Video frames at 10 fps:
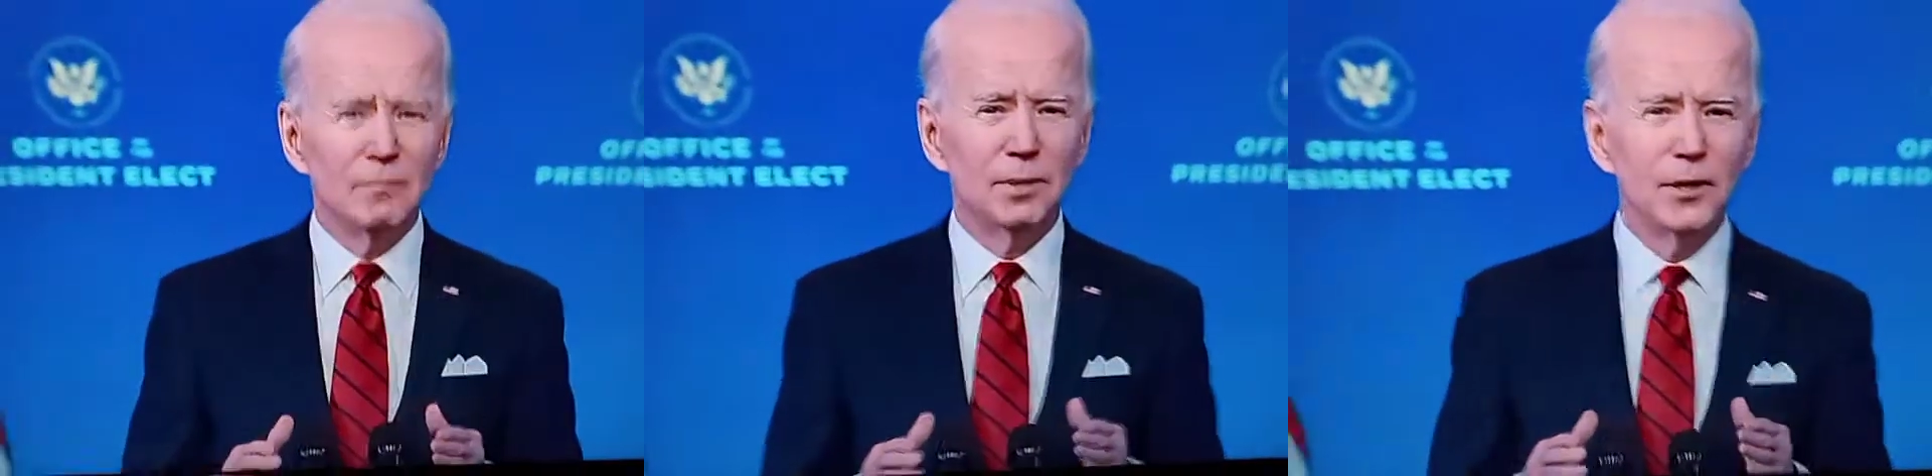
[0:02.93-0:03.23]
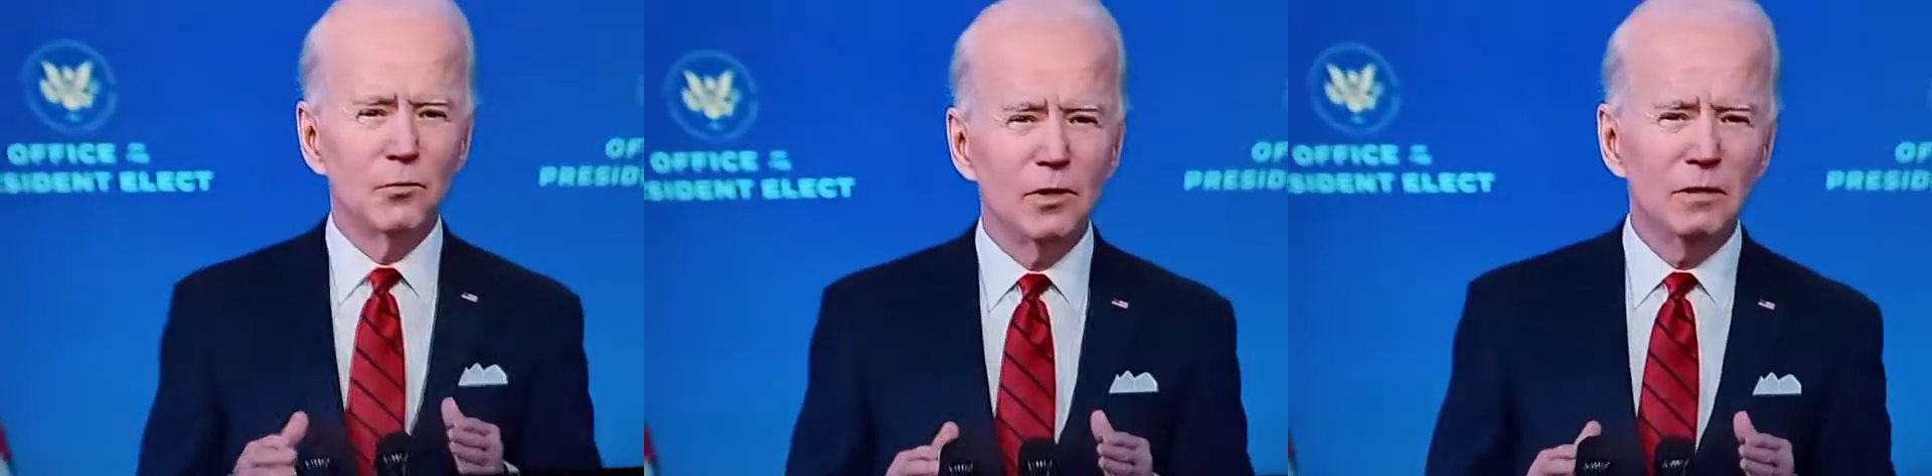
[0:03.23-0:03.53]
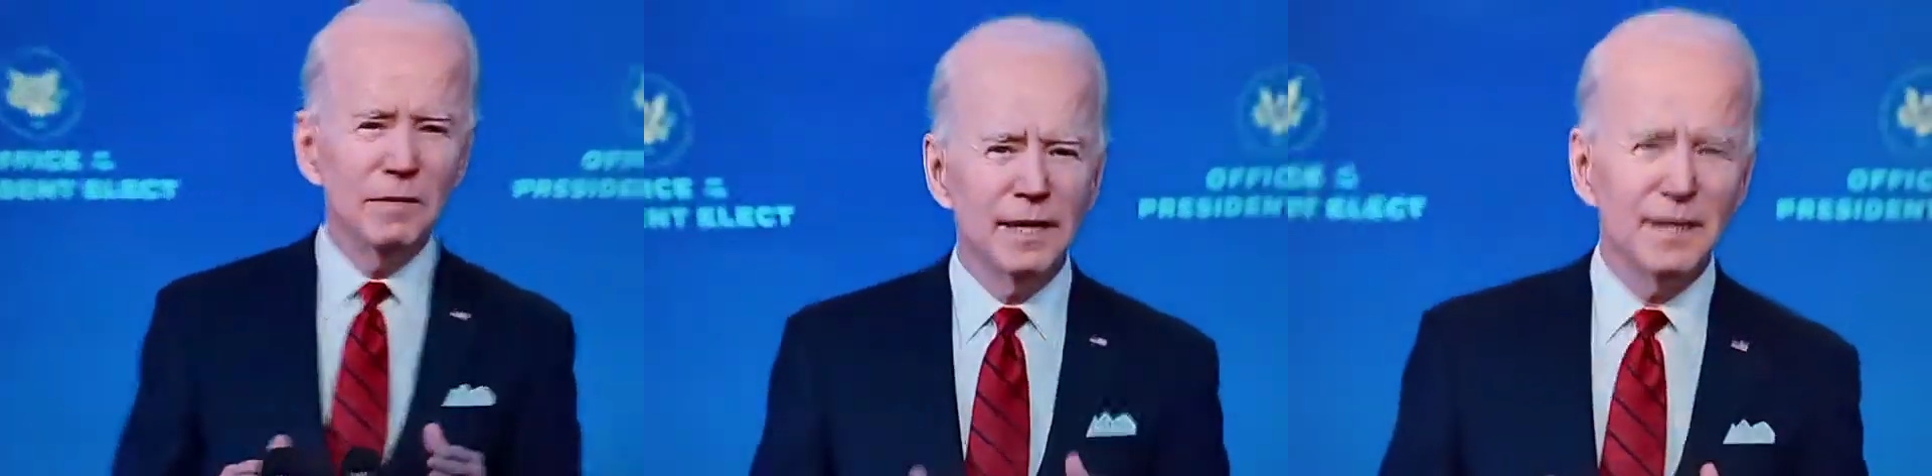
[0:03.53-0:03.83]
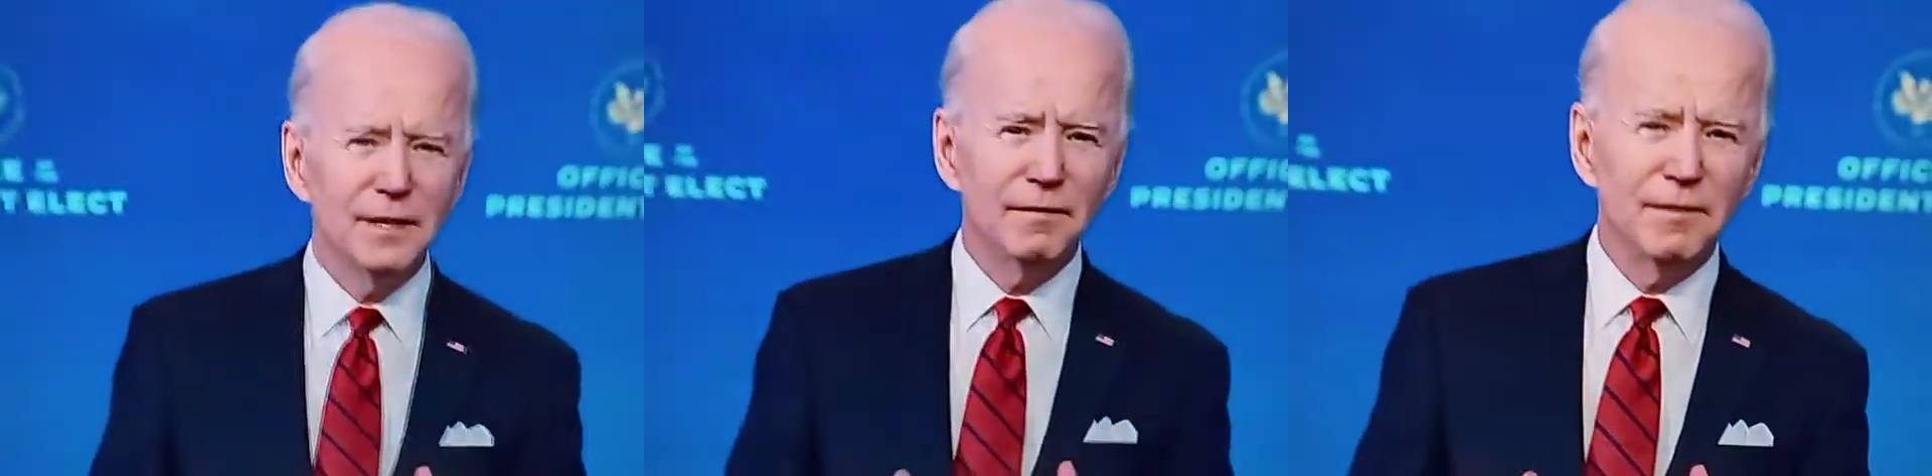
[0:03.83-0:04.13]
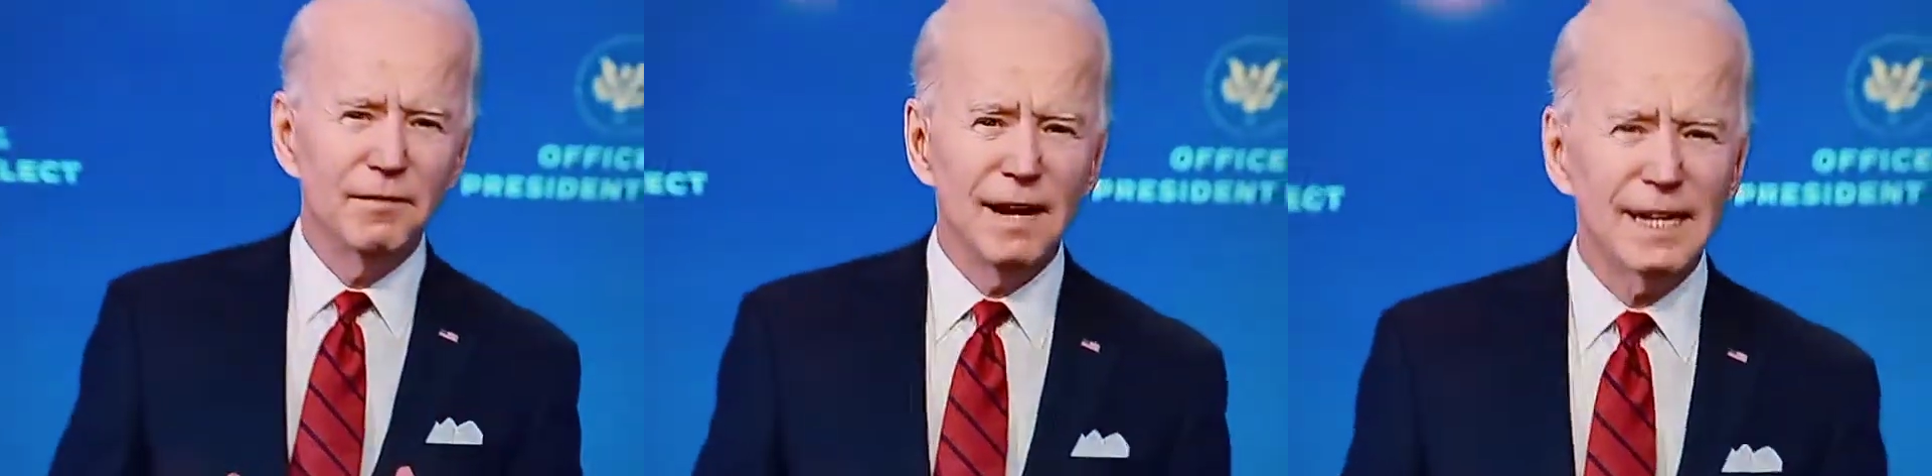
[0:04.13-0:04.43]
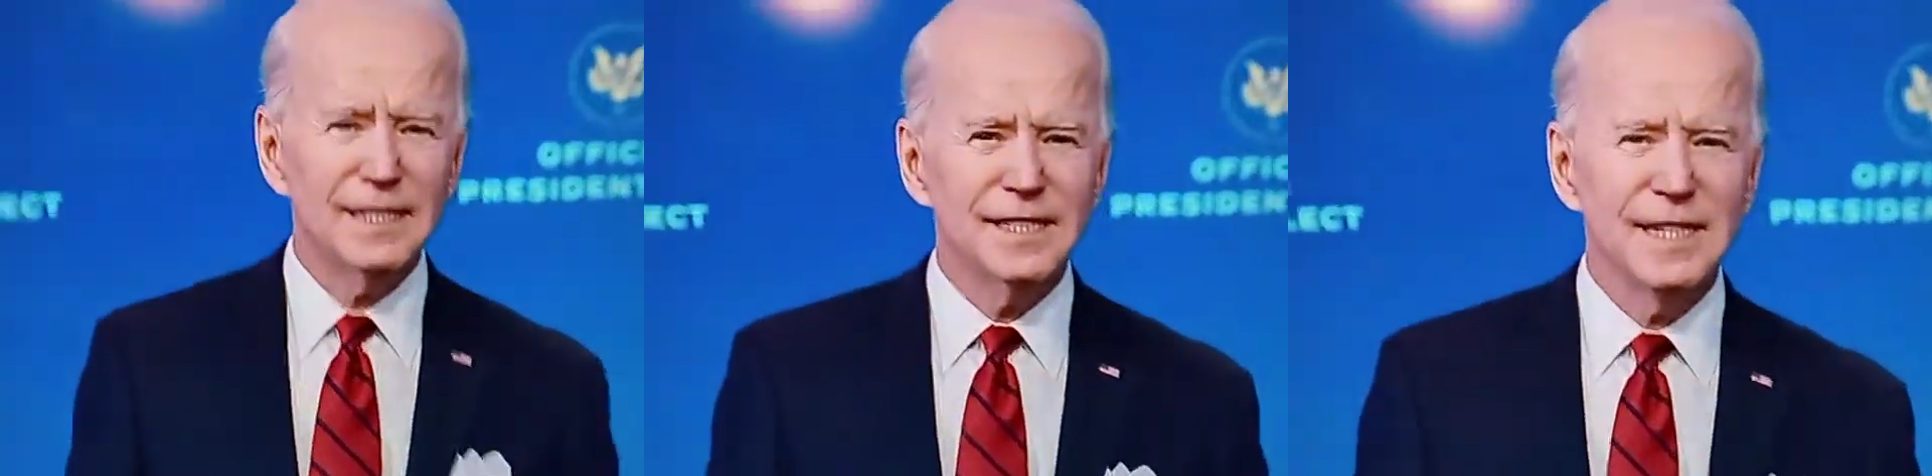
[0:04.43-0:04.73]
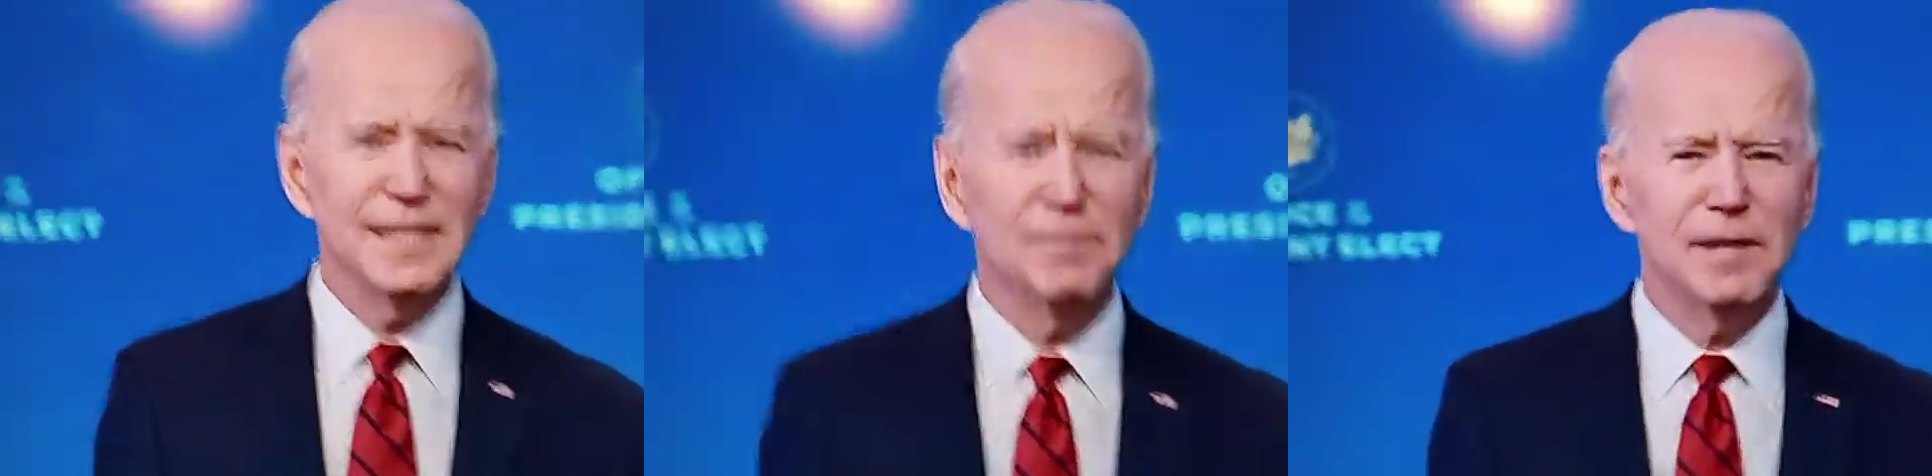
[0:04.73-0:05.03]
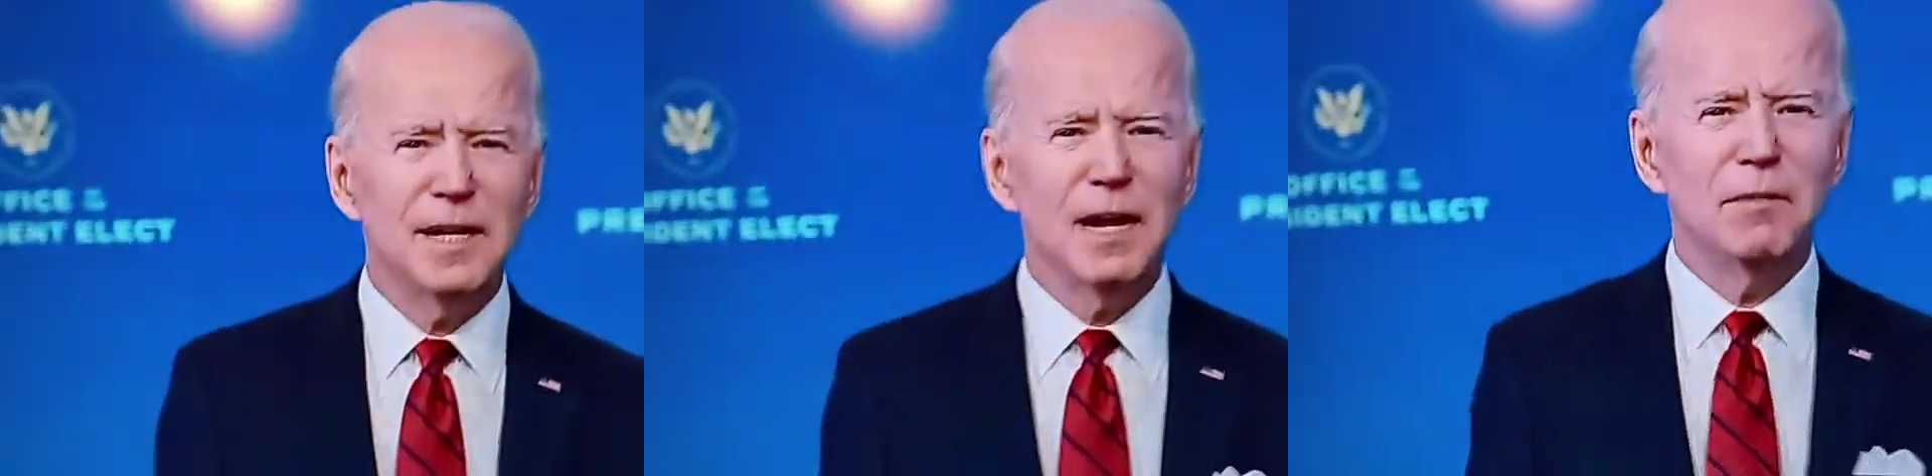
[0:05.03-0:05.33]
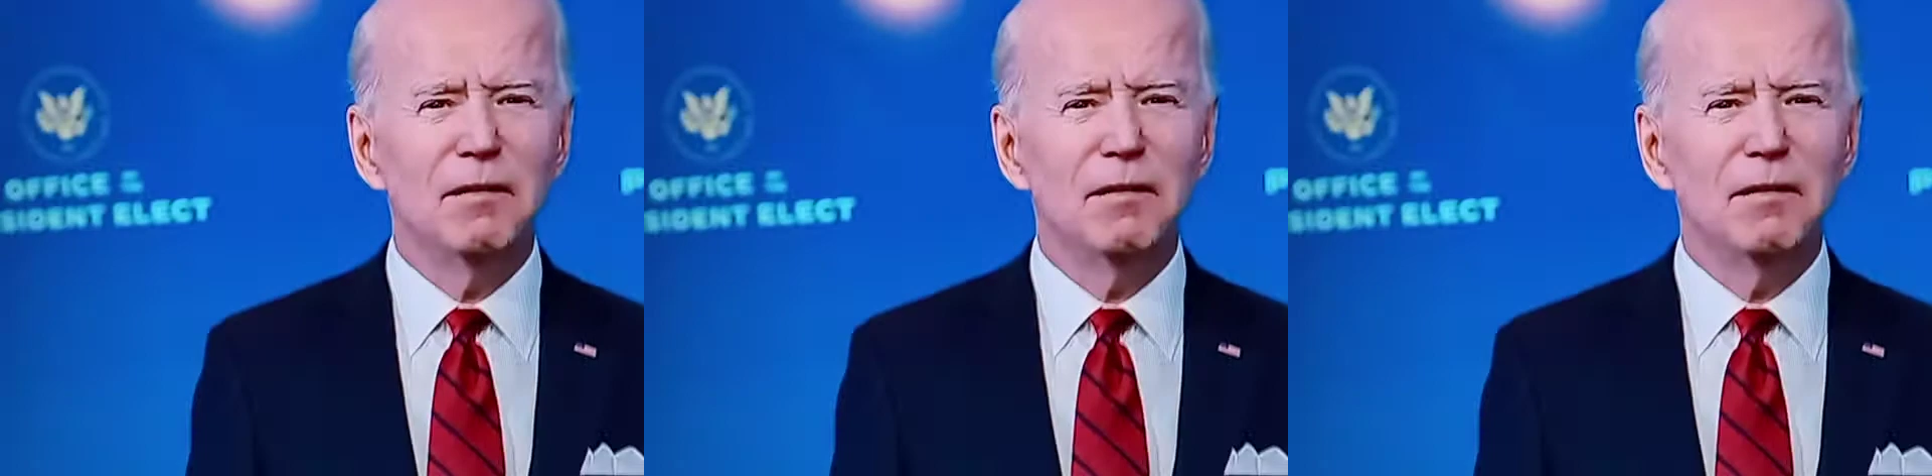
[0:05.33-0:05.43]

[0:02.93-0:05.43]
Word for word: But it will mean that vaccines become